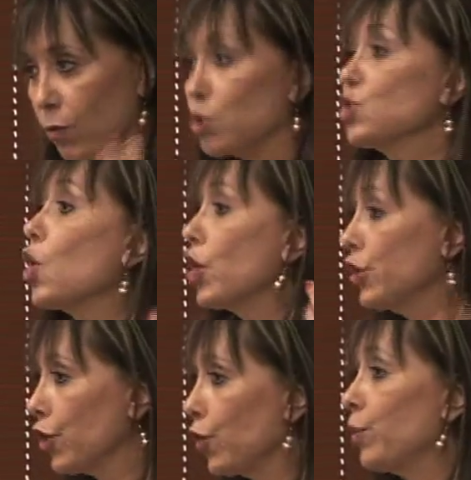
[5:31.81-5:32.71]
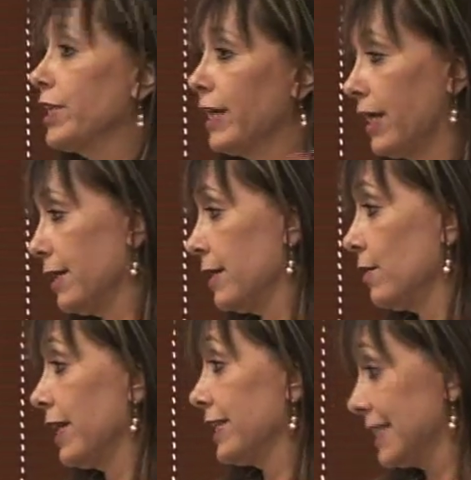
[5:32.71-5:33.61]
what's going on with the,
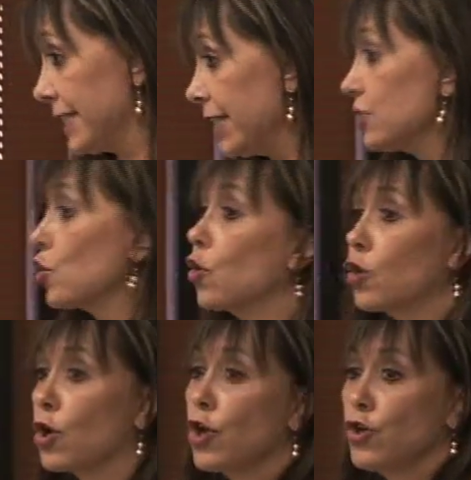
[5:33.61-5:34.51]
the disease or,